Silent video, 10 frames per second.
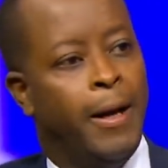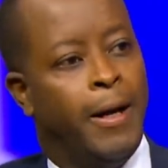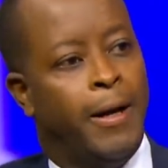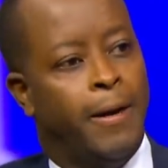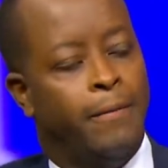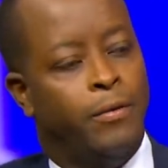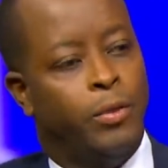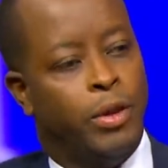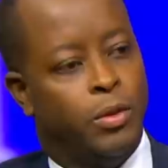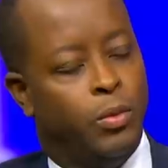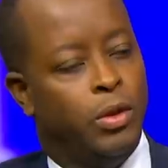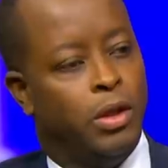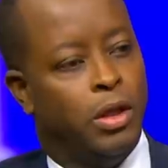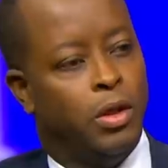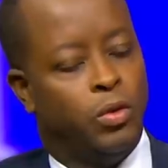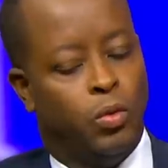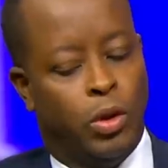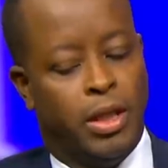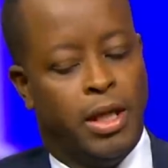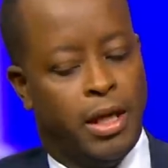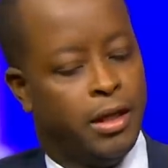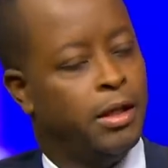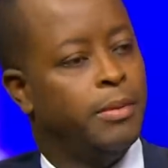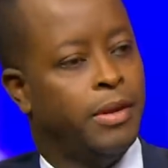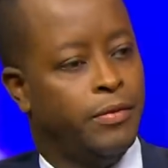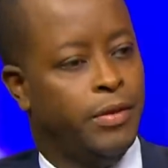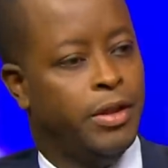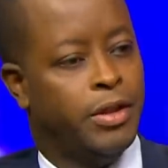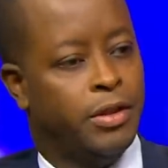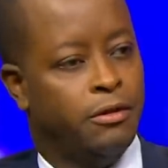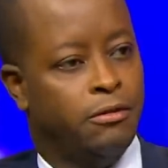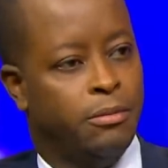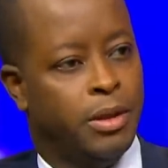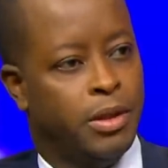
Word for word: if we can work out what that academic affiliation agreement